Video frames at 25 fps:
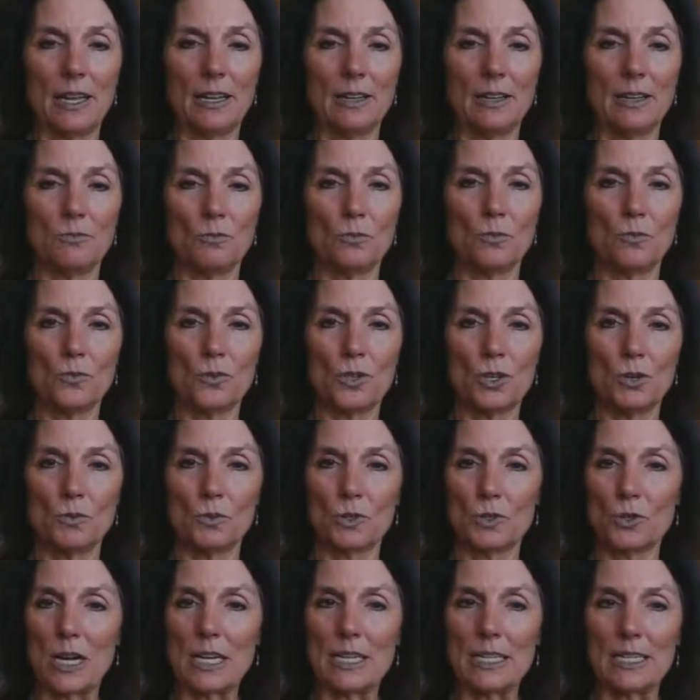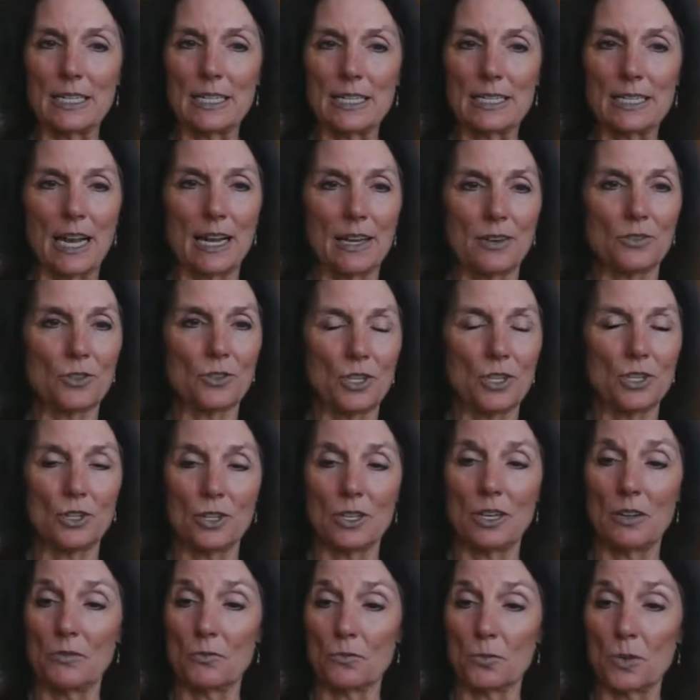And she was trying to decide if she
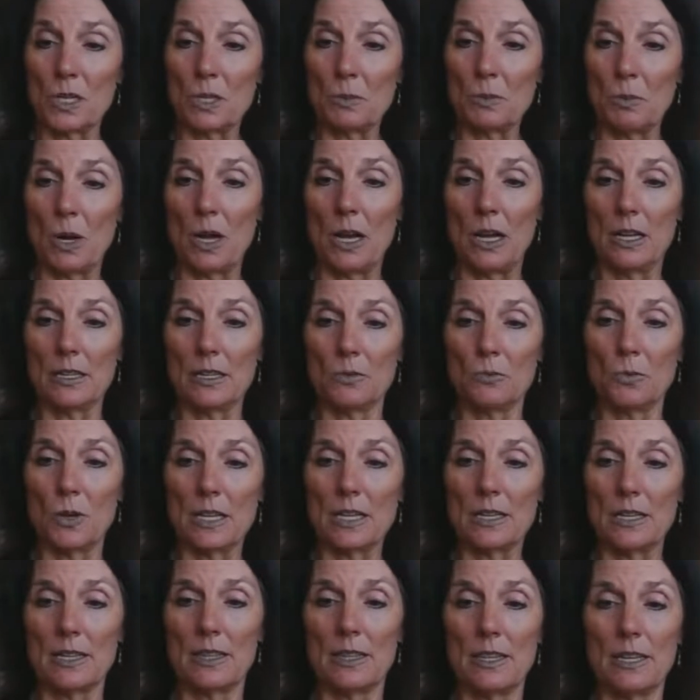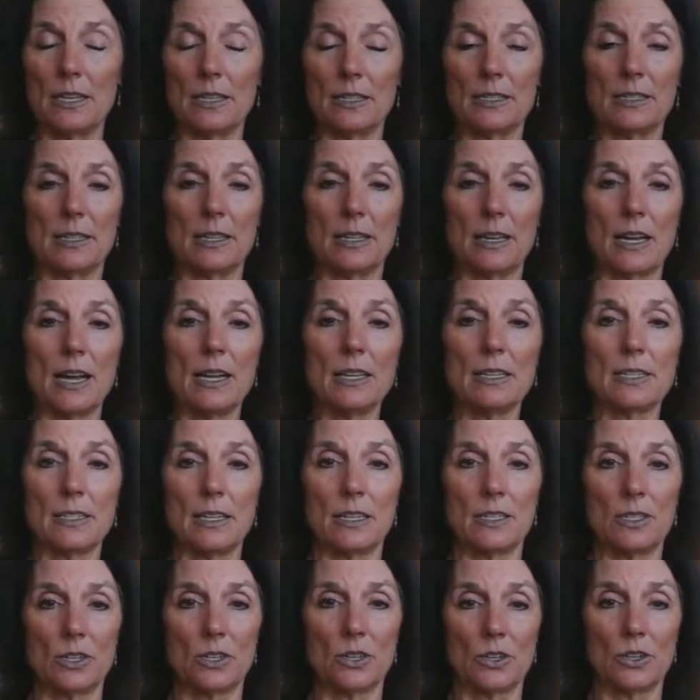should even respond. And one of the things that I
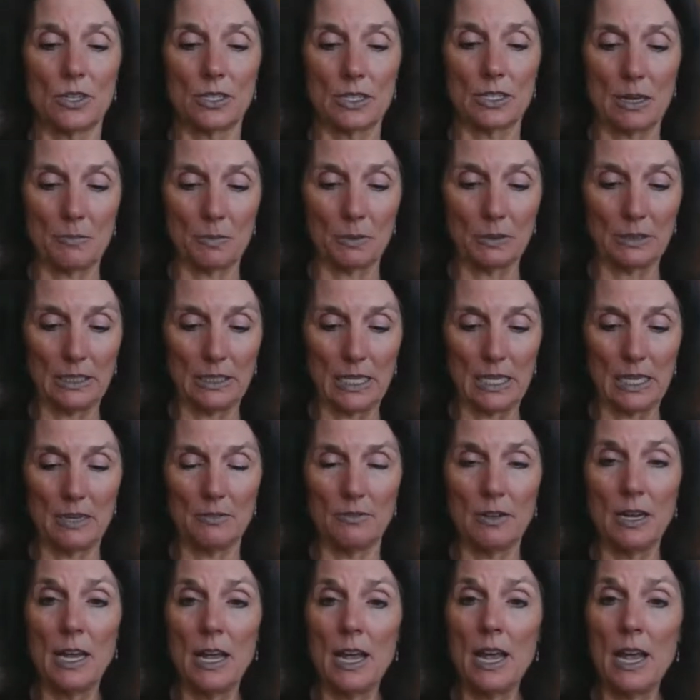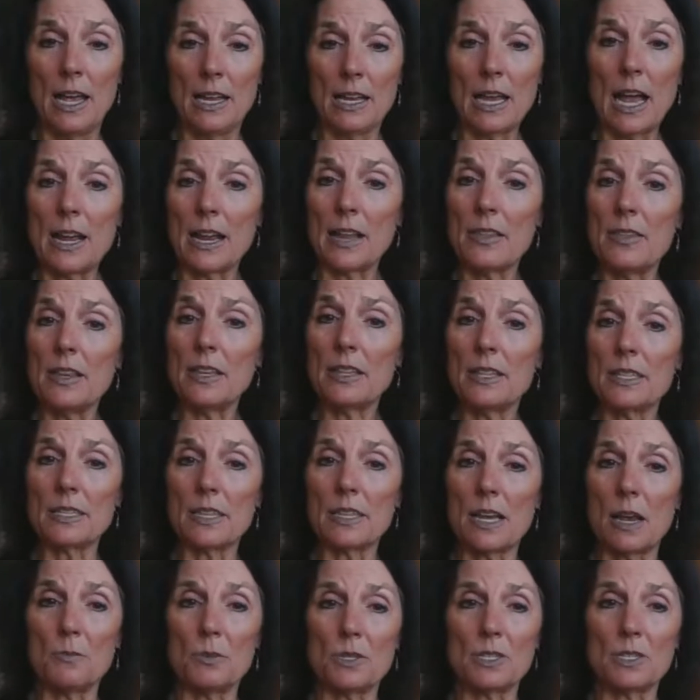said to her is, I believe, and I think
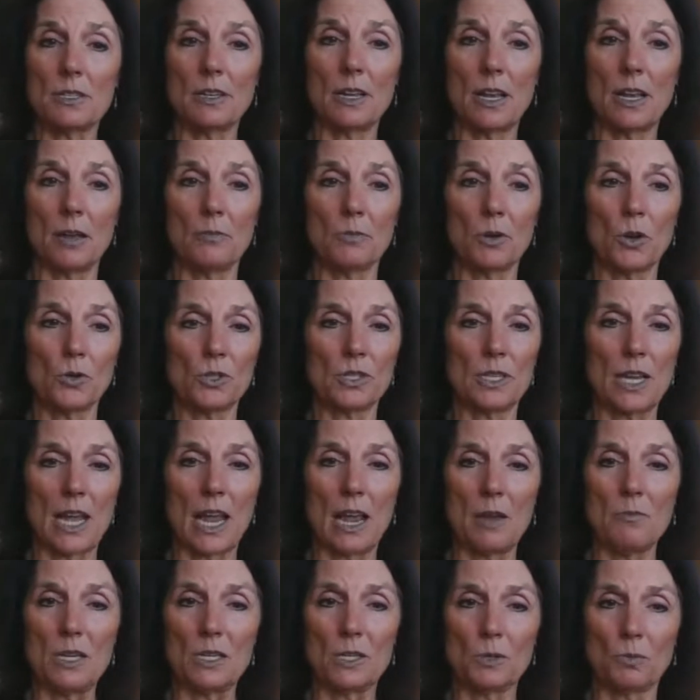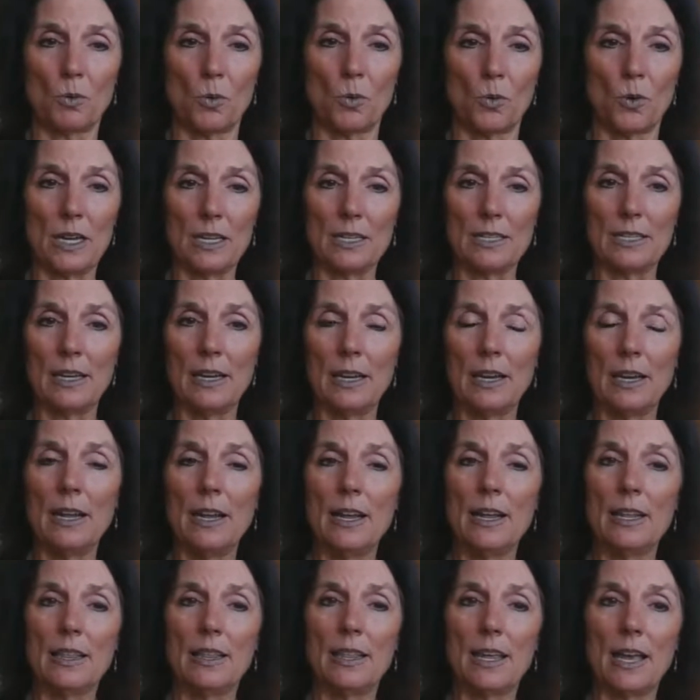this goes to Amy's point,
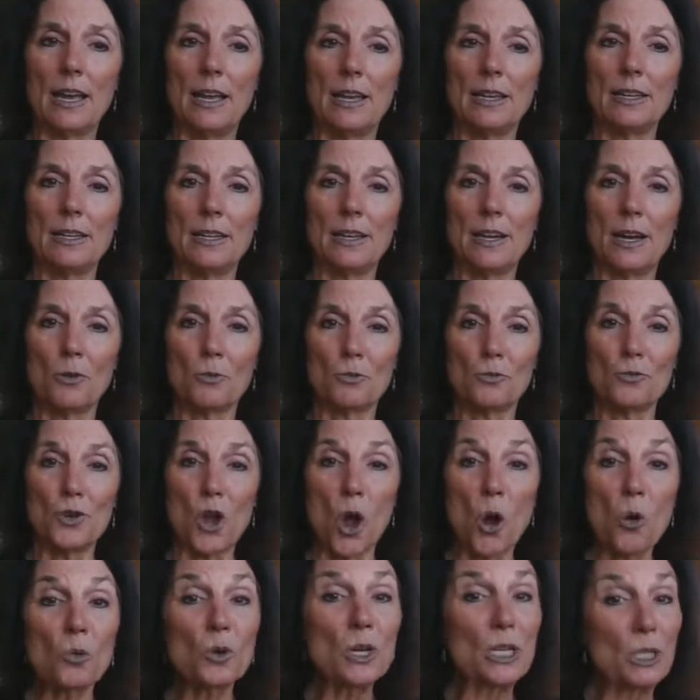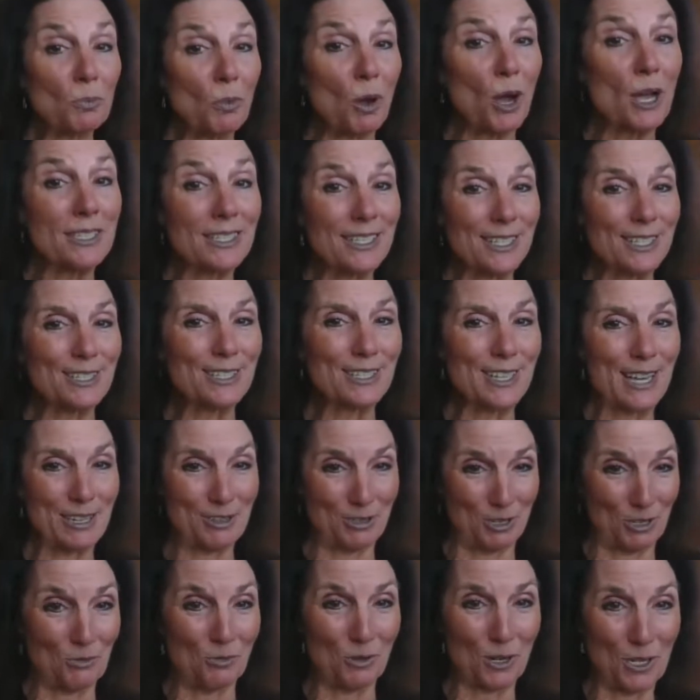that no response
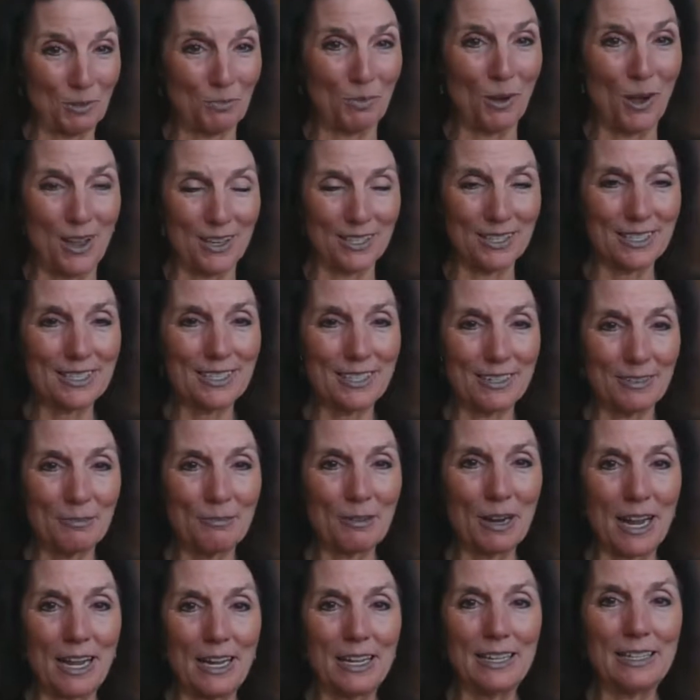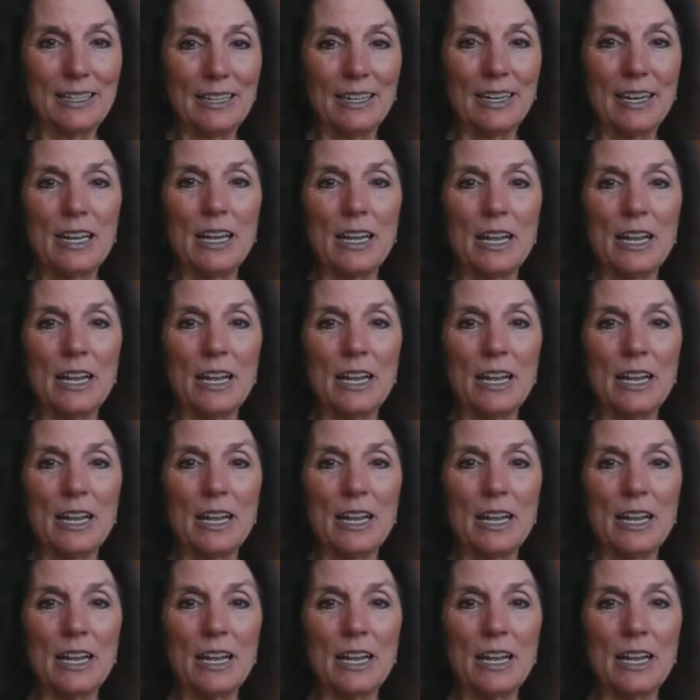is a response, right?